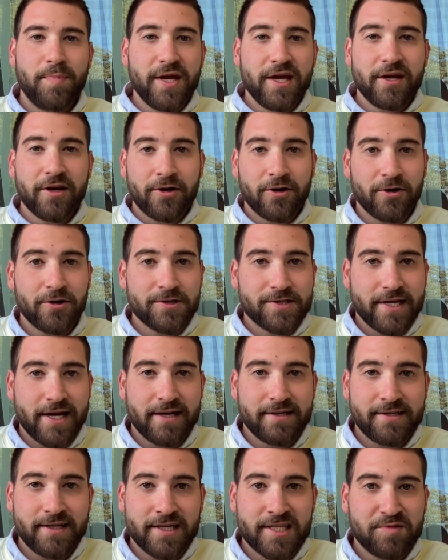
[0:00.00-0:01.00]
Being a
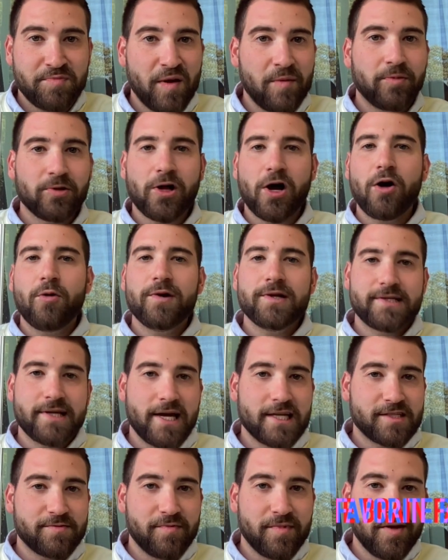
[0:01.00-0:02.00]
neuroscientist, people always
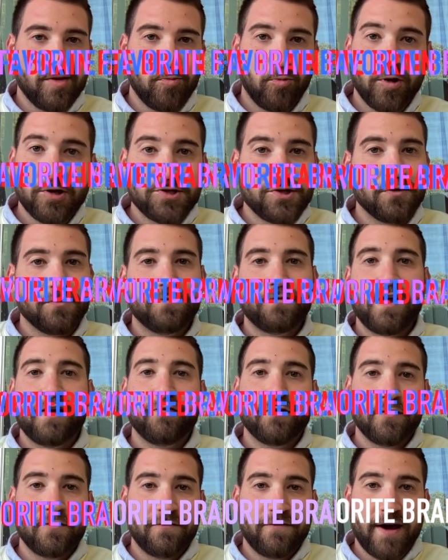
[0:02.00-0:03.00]
ask me, what's your
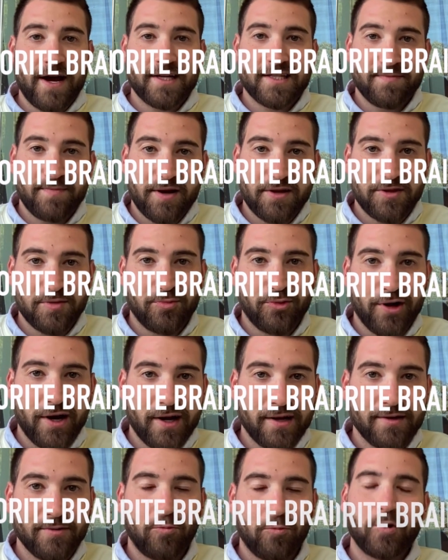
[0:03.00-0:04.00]
favorite fact about the
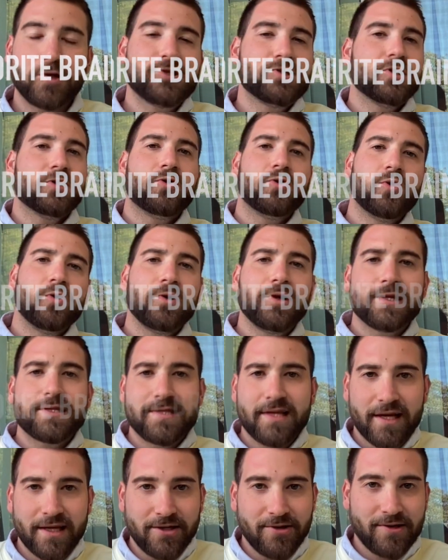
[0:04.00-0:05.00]
brain? What's the coolest
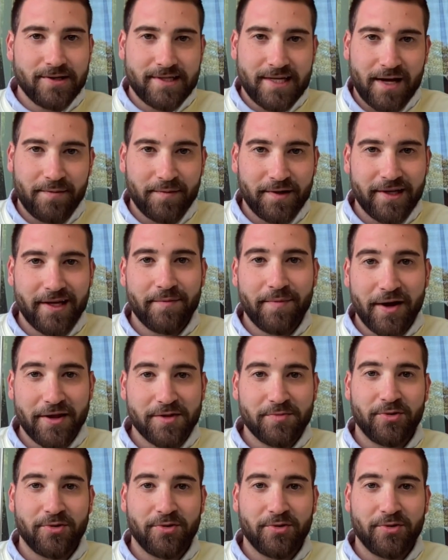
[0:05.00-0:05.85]
thing you can tell me about the